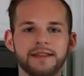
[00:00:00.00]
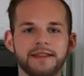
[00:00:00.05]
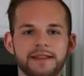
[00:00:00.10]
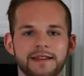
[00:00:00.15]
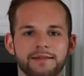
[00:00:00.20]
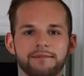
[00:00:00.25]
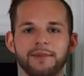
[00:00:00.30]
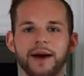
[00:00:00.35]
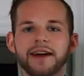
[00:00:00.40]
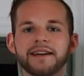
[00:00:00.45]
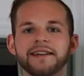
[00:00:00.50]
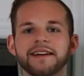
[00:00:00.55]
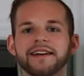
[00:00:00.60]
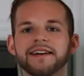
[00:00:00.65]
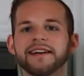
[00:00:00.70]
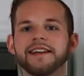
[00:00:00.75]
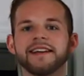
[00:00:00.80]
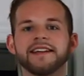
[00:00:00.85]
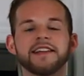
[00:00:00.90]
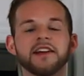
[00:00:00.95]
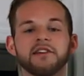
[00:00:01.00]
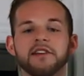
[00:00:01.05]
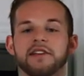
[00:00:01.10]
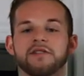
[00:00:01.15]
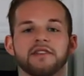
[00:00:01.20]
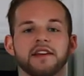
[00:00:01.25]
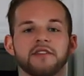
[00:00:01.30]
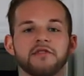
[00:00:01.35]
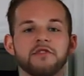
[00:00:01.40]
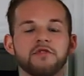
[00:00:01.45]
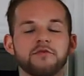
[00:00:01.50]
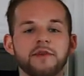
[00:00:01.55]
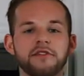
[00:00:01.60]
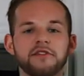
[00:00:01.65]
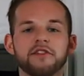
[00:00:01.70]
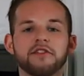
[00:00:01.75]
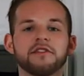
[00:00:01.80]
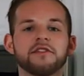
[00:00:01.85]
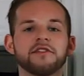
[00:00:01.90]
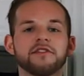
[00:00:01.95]
But, you know, even if you
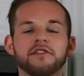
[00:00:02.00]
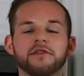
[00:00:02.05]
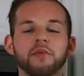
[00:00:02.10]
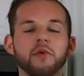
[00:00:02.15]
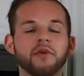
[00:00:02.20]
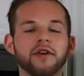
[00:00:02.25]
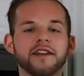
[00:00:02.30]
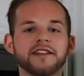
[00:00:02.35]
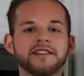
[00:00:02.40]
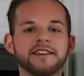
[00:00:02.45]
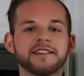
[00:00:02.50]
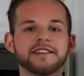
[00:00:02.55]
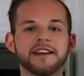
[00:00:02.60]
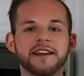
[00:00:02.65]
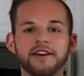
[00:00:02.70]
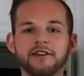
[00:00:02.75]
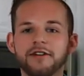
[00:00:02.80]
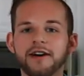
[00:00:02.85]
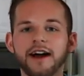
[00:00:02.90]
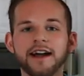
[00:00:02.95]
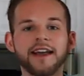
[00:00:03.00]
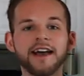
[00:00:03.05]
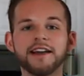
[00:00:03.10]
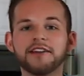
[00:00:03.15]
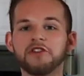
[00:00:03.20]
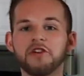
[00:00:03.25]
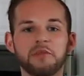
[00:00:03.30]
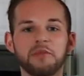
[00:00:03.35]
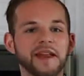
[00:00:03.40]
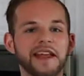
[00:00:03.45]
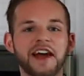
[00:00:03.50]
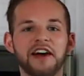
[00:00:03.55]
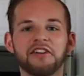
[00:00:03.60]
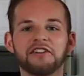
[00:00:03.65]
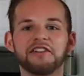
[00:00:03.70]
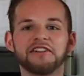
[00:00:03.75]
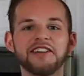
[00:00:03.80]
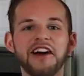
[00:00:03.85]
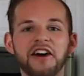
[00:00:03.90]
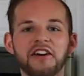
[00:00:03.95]
miss a supporting detail, again, nobody
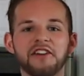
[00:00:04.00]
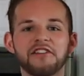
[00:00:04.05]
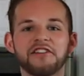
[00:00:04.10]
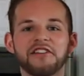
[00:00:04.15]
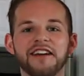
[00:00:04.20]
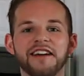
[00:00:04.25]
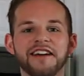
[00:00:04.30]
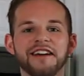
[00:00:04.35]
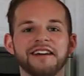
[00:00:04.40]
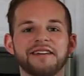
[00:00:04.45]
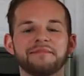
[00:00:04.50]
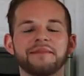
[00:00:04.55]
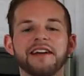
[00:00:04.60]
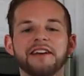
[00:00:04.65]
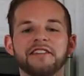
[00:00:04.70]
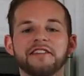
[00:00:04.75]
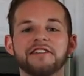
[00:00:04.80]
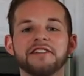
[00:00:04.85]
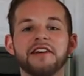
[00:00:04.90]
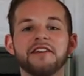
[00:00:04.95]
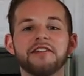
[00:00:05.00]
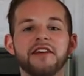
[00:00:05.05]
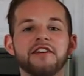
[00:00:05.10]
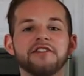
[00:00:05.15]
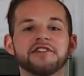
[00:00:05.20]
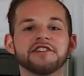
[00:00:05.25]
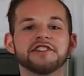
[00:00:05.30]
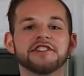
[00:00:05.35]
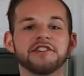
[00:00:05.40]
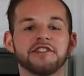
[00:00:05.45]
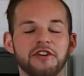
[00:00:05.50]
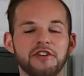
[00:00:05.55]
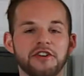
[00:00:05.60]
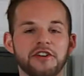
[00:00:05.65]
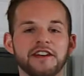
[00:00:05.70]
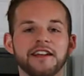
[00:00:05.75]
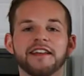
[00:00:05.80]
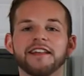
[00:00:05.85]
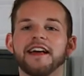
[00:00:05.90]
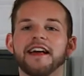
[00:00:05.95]
else knows. Because they're there to learn.
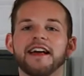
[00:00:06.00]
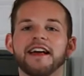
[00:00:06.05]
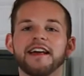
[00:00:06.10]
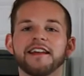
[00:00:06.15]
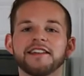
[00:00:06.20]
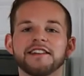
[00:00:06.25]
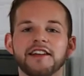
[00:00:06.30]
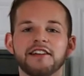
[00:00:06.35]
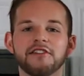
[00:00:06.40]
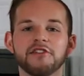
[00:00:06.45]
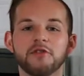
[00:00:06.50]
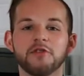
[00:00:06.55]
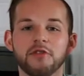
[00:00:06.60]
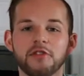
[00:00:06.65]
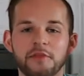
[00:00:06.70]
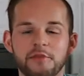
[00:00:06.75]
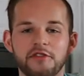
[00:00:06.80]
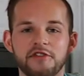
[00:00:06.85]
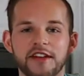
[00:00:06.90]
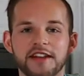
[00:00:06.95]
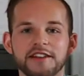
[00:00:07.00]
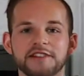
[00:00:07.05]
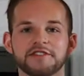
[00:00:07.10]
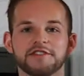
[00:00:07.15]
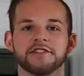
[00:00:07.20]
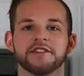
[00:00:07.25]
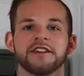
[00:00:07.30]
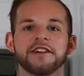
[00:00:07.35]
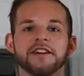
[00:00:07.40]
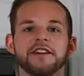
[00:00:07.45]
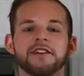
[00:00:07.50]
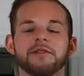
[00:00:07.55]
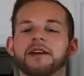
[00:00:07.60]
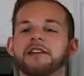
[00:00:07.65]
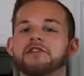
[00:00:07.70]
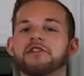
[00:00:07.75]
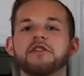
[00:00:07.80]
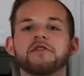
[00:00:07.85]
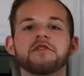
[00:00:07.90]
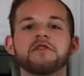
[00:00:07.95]
And because you're the presenter,
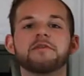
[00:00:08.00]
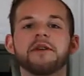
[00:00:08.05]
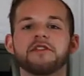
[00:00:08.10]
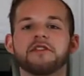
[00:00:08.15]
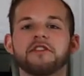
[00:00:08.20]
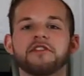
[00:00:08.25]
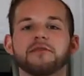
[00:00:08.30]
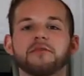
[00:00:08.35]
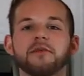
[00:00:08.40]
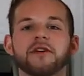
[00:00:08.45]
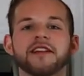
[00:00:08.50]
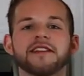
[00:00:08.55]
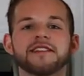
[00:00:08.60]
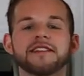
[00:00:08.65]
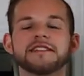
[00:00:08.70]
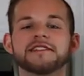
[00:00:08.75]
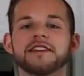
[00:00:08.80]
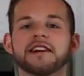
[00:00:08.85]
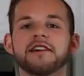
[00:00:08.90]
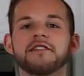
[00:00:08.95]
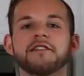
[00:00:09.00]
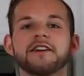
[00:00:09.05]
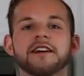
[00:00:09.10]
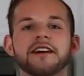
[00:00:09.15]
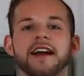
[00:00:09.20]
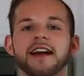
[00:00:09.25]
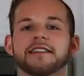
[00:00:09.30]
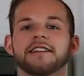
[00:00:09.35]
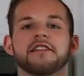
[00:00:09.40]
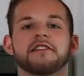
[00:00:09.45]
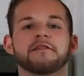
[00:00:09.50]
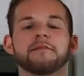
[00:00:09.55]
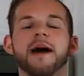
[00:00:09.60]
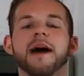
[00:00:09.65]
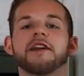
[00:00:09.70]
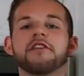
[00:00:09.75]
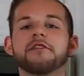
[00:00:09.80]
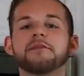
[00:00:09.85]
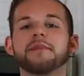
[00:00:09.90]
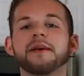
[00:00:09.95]
right? So if you miss a supporting detail, it doesn't
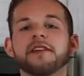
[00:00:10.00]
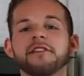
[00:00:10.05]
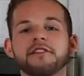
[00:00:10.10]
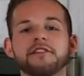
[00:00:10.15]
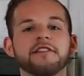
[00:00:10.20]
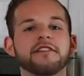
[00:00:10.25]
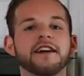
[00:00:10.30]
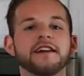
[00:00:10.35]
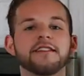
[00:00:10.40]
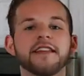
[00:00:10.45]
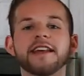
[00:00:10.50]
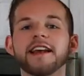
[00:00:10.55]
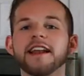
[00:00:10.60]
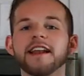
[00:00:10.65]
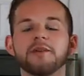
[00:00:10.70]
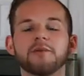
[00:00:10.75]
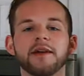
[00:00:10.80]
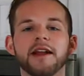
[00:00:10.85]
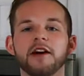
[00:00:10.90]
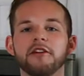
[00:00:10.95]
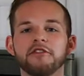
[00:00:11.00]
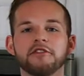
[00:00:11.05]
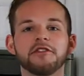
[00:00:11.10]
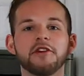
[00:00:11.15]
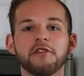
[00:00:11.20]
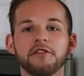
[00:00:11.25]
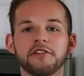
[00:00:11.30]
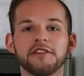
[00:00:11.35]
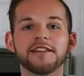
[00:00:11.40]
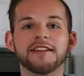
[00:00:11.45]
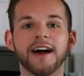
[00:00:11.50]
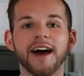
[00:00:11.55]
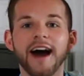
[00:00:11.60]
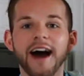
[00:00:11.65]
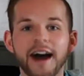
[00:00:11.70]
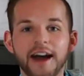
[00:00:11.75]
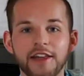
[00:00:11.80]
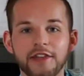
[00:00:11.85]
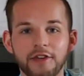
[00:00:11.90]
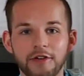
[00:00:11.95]
matter. Because it's not like anyone else knows it
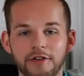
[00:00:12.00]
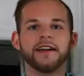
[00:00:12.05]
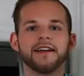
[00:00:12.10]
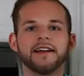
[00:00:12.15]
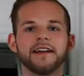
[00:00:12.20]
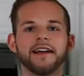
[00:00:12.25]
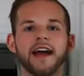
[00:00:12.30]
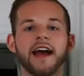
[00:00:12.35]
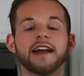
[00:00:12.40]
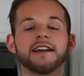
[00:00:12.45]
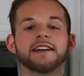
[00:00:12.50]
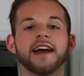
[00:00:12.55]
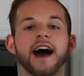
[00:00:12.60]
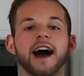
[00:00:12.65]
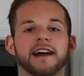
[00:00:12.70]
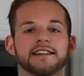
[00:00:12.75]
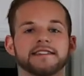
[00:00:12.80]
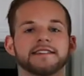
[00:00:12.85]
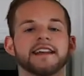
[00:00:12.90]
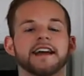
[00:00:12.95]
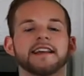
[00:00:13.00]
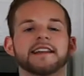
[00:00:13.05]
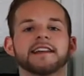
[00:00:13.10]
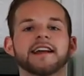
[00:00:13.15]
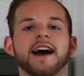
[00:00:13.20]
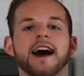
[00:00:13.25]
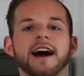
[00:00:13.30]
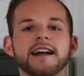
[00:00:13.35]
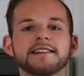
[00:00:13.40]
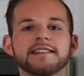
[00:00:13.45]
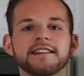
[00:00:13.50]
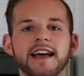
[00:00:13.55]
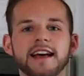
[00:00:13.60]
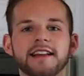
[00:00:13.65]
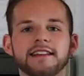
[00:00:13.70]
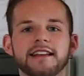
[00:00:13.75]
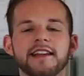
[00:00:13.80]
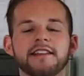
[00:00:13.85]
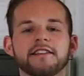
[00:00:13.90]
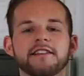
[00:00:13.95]
either. And content.
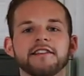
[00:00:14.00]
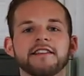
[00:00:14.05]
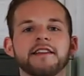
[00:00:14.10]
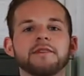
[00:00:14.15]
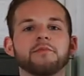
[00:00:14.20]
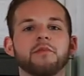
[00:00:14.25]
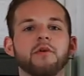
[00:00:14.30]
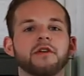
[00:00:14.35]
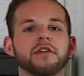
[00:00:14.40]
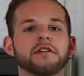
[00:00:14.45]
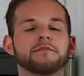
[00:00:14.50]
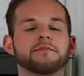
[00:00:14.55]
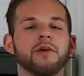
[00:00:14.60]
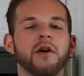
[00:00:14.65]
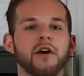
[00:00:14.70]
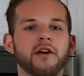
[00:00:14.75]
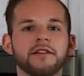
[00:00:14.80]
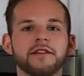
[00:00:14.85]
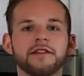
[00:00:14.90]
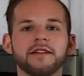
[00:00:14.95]
Content is the important part.